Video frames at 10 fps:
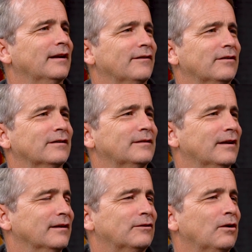I never,
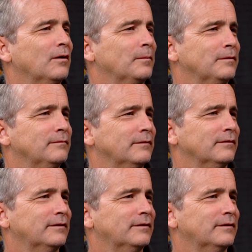growing up and